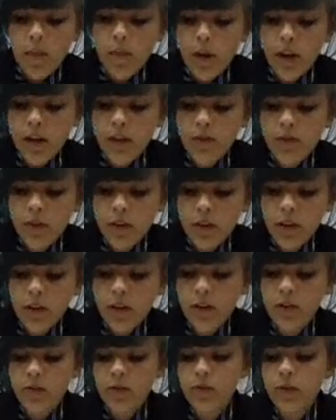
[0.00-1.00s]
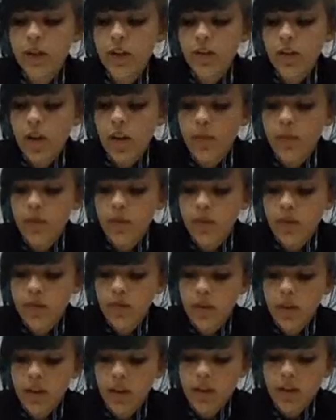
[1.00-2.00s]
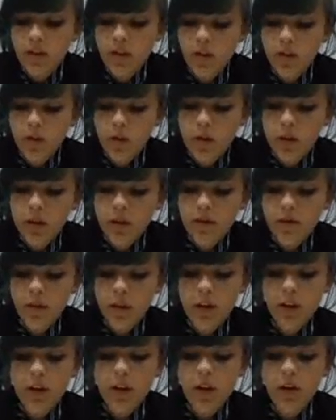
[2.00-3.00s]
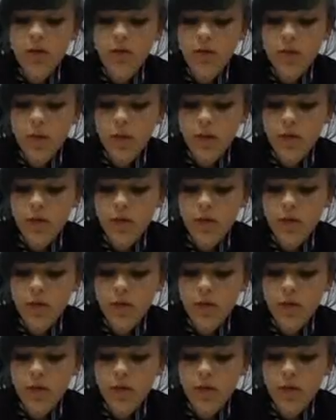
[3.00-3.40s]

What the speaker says: Many Vietnam civilians are joining the Viet Cong